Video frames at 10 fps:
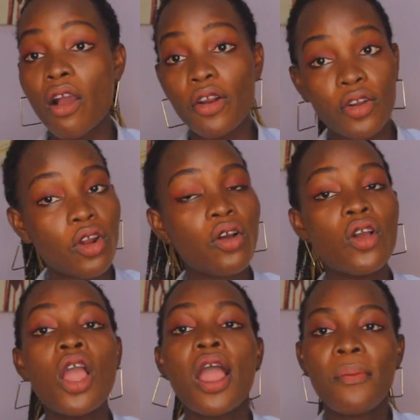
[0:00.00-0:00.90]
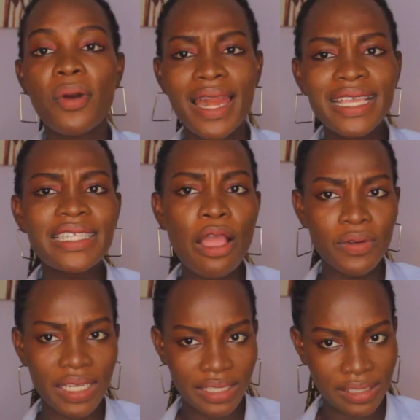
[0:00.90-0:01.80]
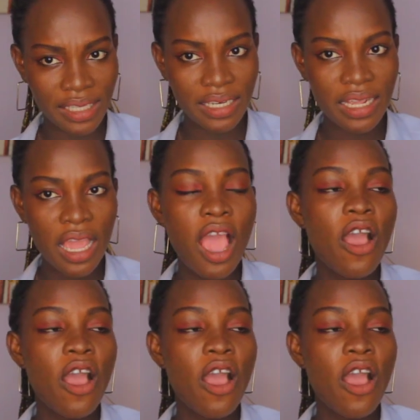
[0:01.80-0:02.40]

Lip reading: okra. But let's start with the seed.